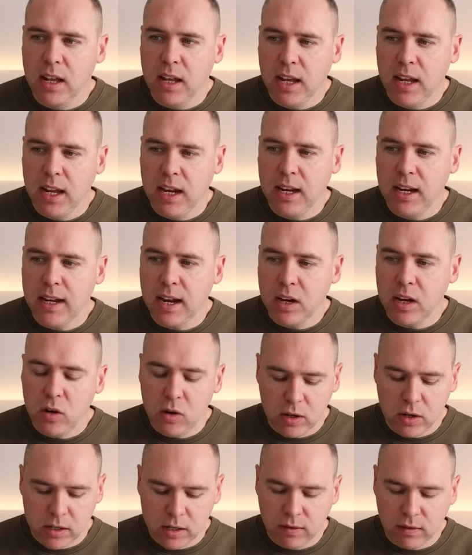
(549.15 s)
Here now
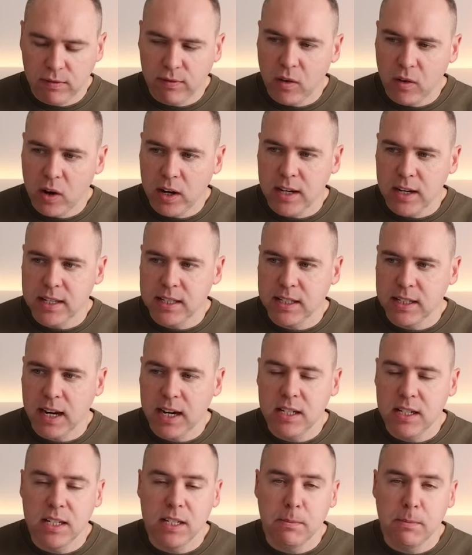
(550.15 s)
you can define a
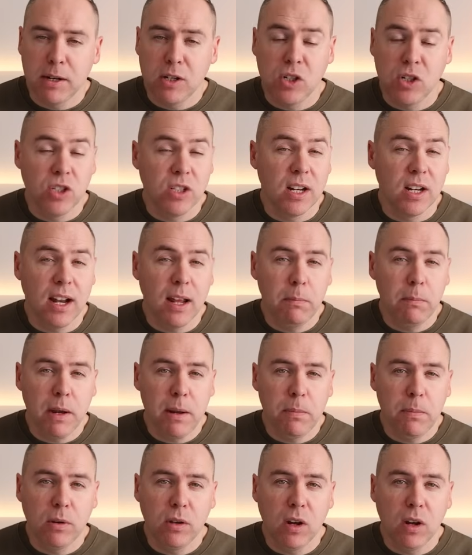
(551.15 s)
status message to let
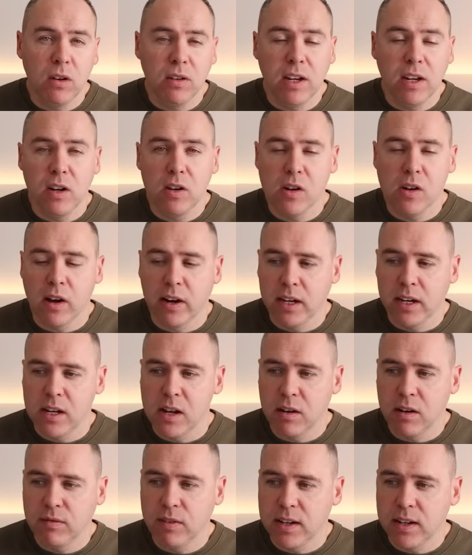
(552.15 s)
people know that you're not in the
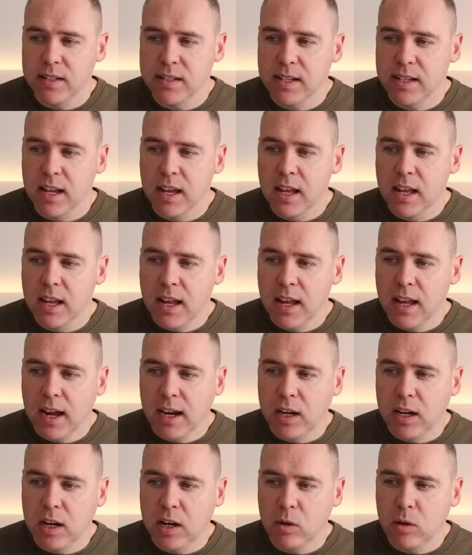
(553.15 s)
office.
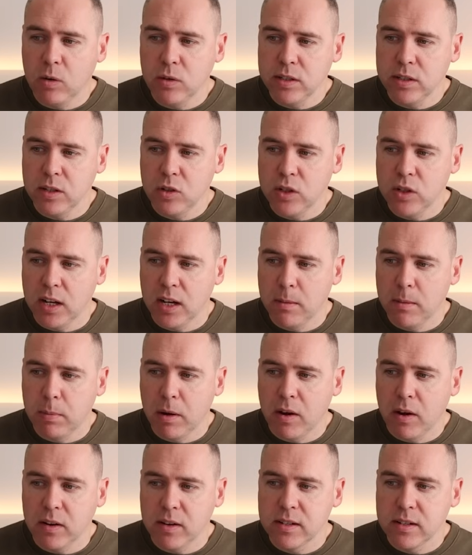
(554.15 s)
And you can also check the
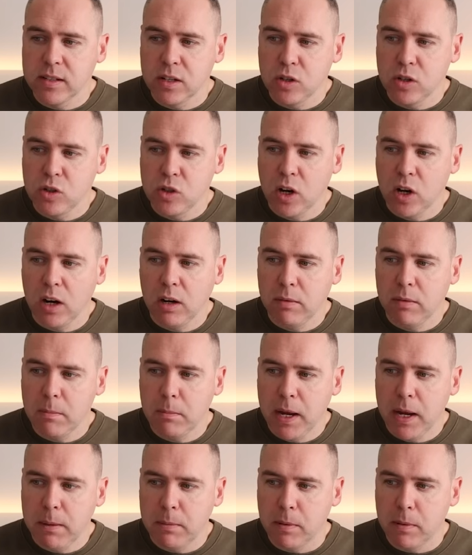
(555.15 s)
box to show when
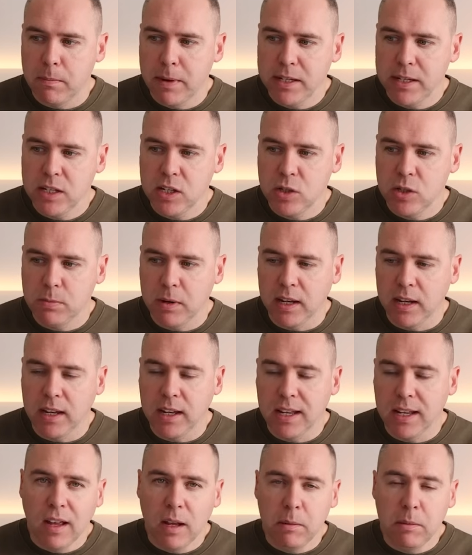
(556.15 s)
people message me.
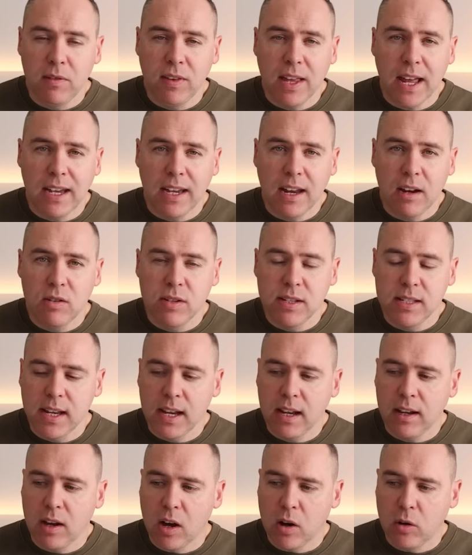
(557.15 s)
And with that now
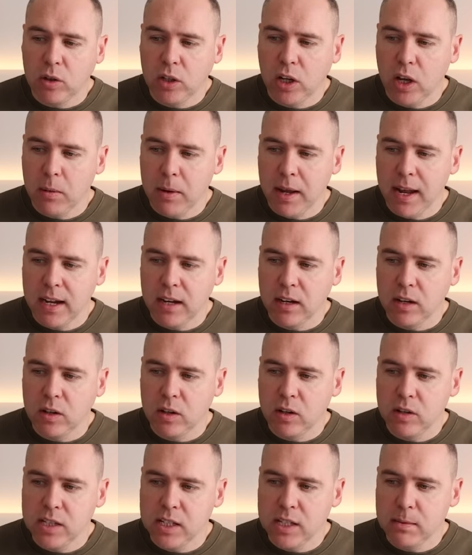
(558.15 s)
set, I'll go ahead and
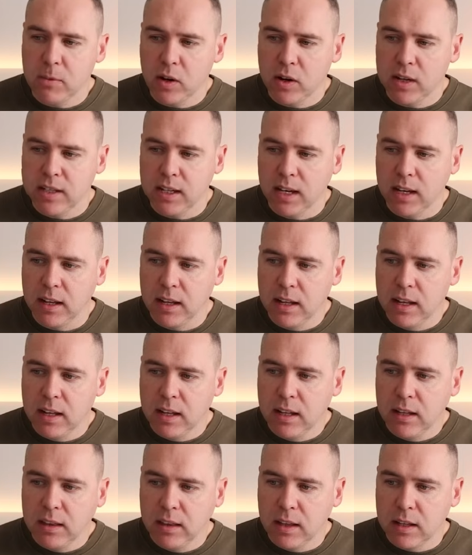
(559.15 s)
customize it
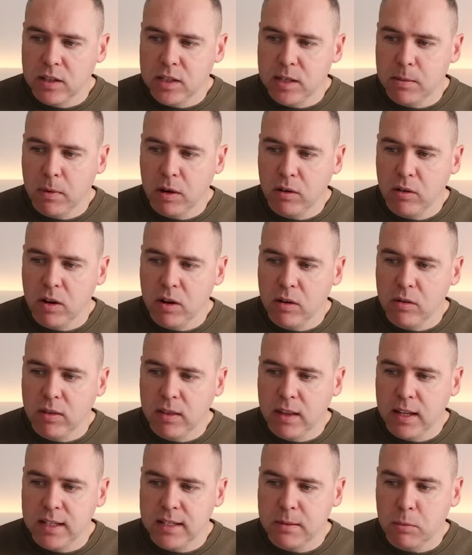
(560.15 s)
that tomorrow
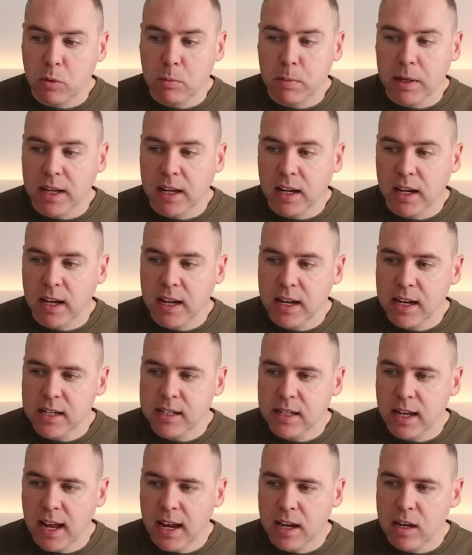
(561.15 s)
this will be
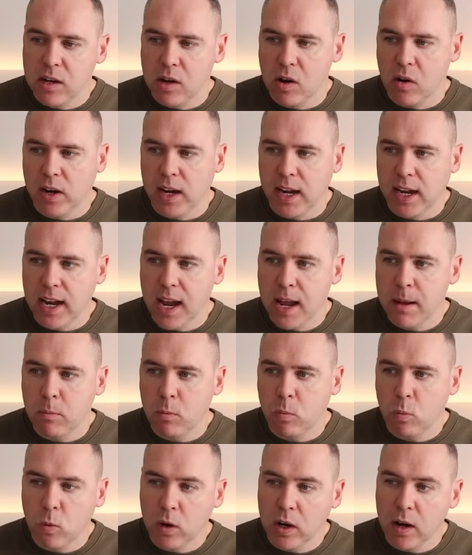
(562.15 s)
cleared at 9
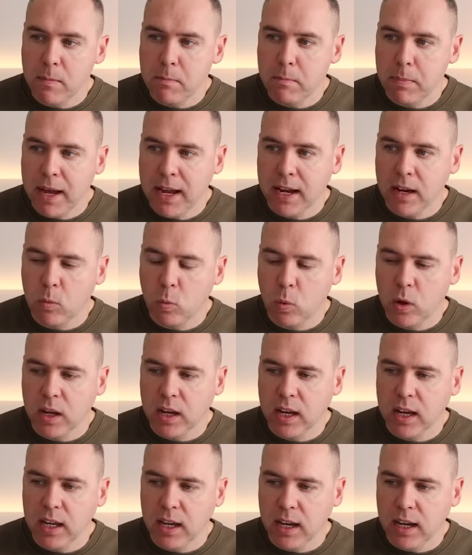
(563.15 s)
a.m. when I'm back
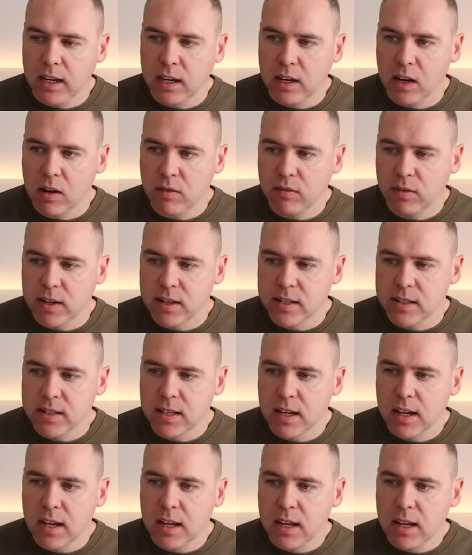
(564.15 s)
working in the office.